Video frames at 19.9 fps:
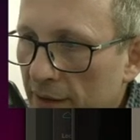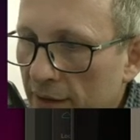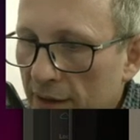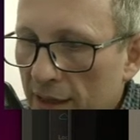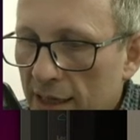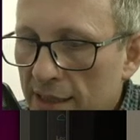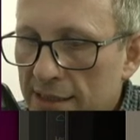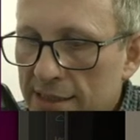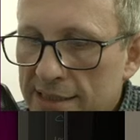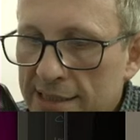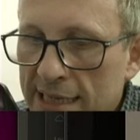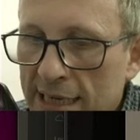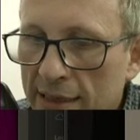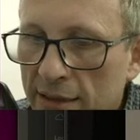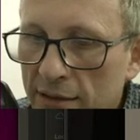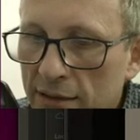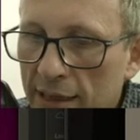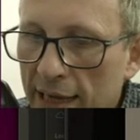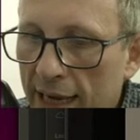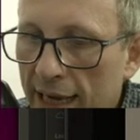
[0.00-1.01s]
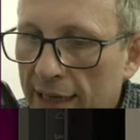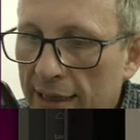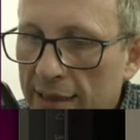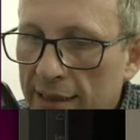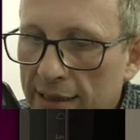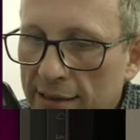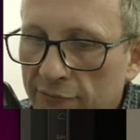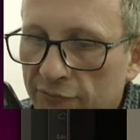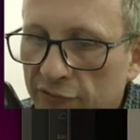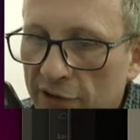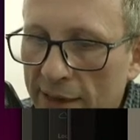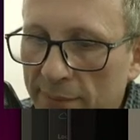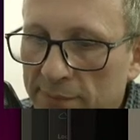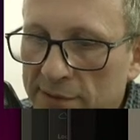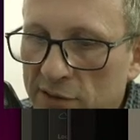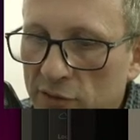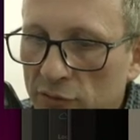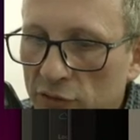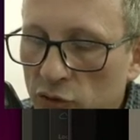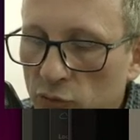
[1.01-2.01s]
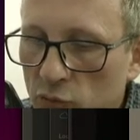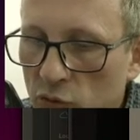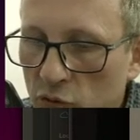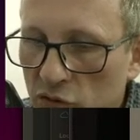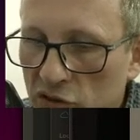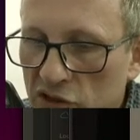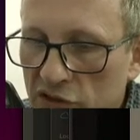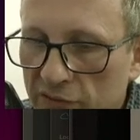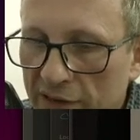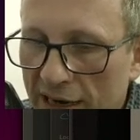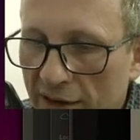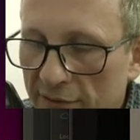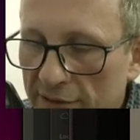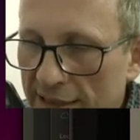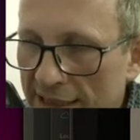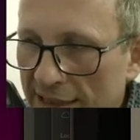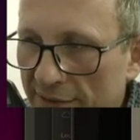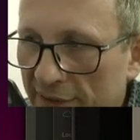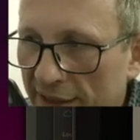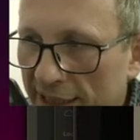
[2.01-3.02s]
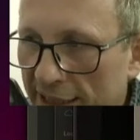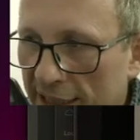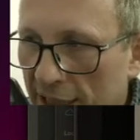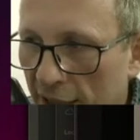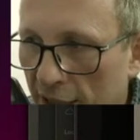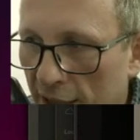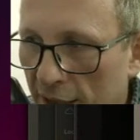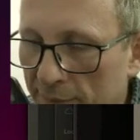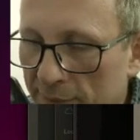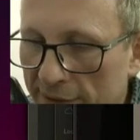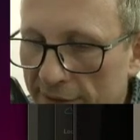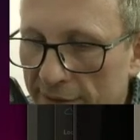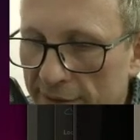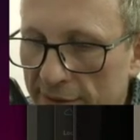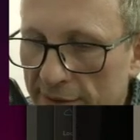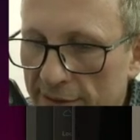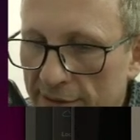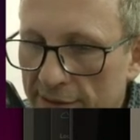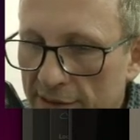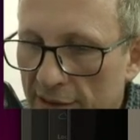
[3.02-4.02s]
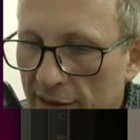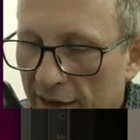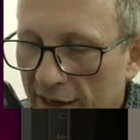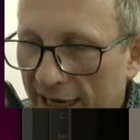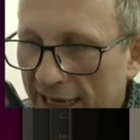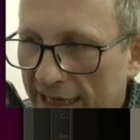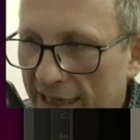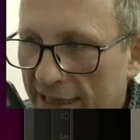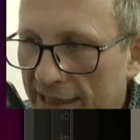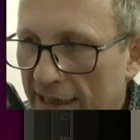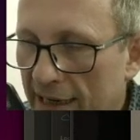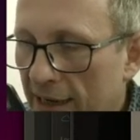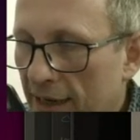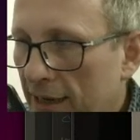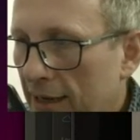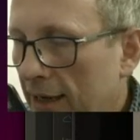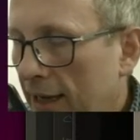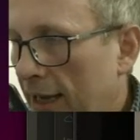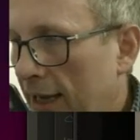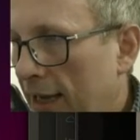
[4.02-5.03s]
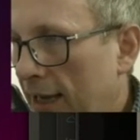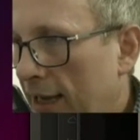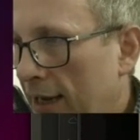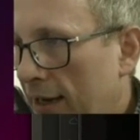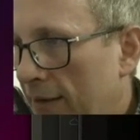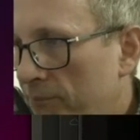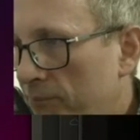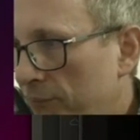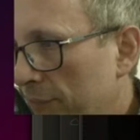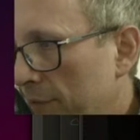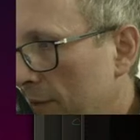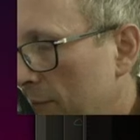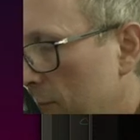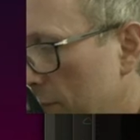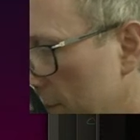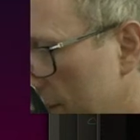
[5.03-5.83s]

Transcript: Until it rips all the water out, leaving carbon, i.e., uh, what do